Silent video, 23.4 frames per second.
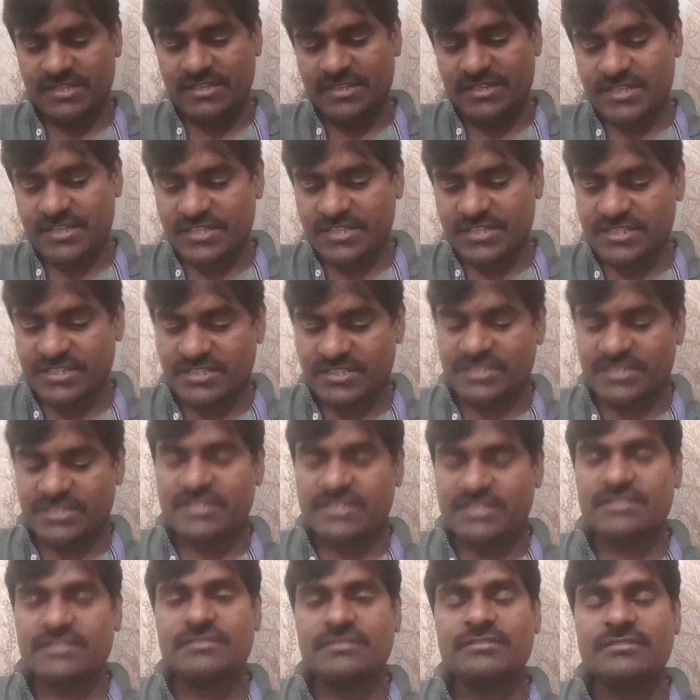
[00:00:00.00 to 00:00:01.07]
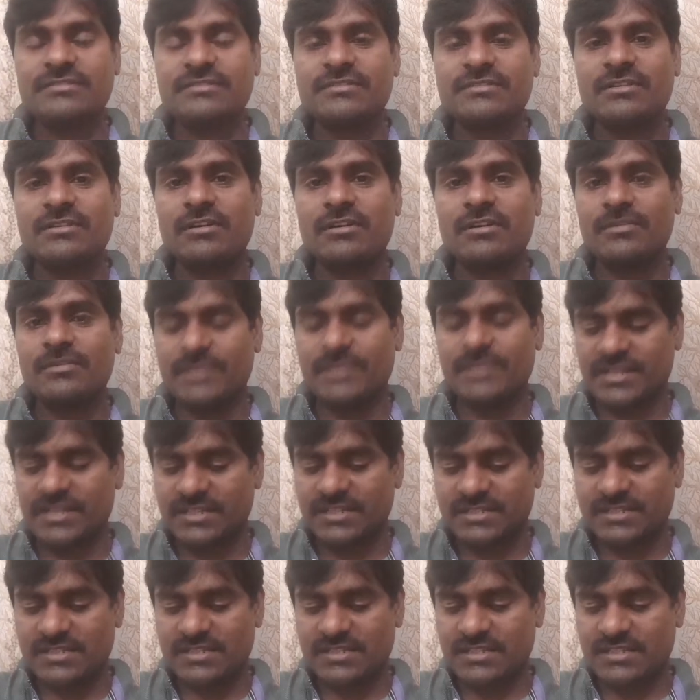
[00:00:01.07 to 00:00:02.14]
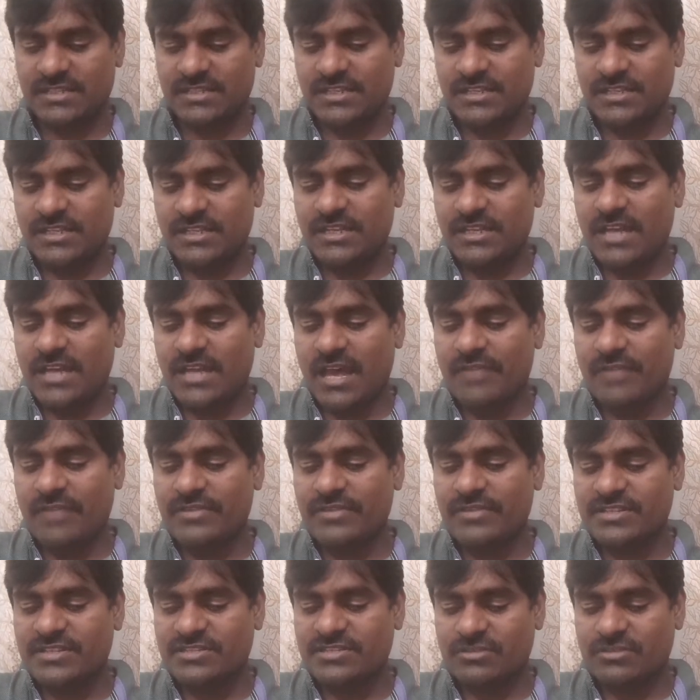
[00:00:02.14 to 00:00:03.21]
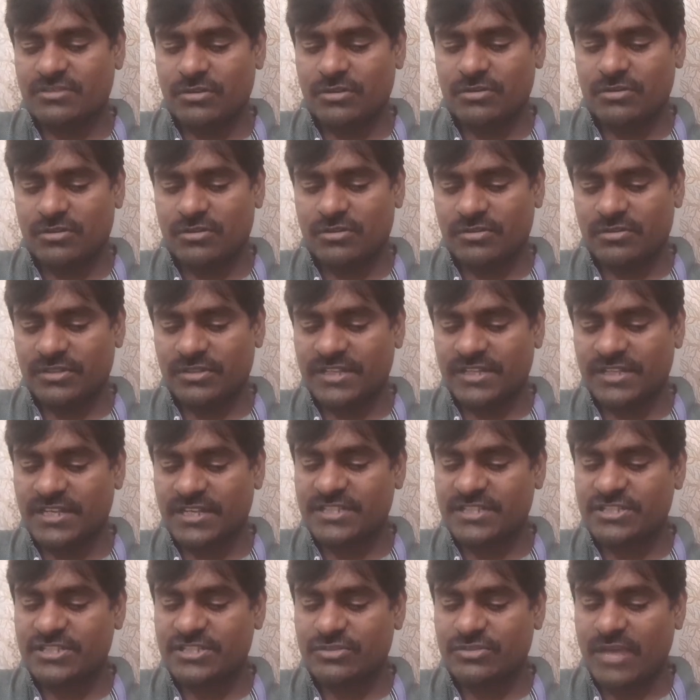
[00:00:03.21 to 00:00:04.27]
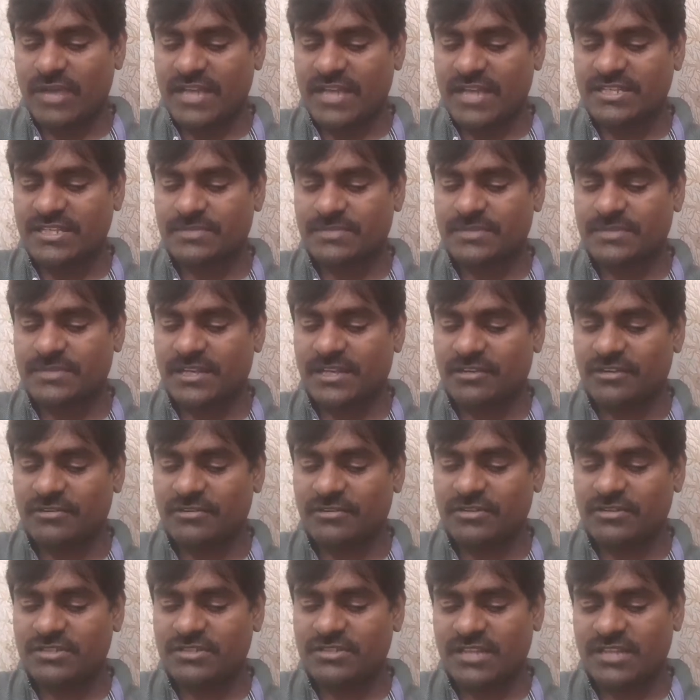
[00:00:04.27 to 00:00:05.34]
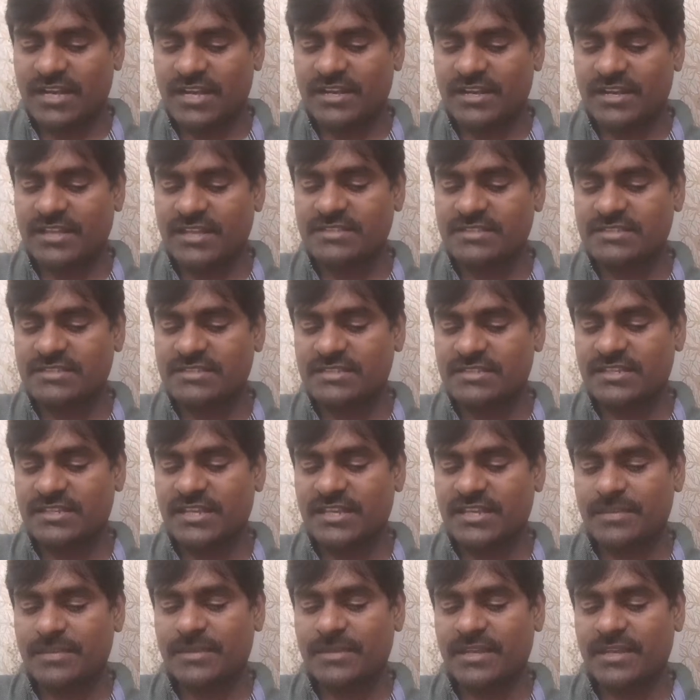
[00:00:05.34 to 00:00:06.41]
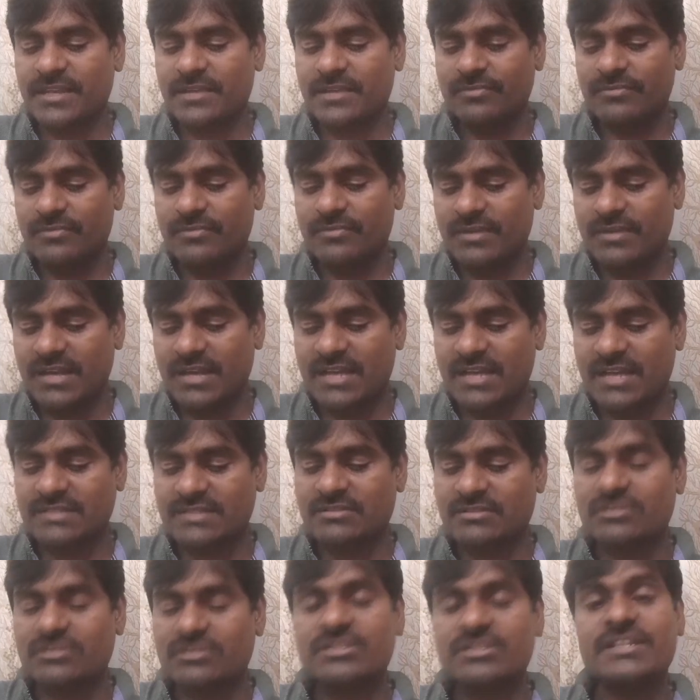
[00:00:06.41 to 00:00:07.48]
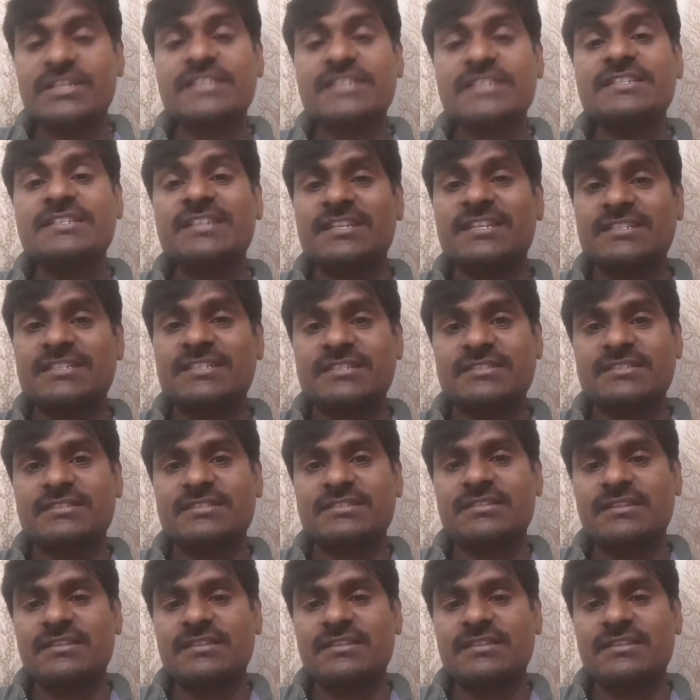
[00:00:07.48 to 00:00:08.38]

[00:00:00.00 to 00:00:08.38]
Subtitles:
agents. Non-metals have a strong tendency to accept electrons and hence they behave as oxidizing agents.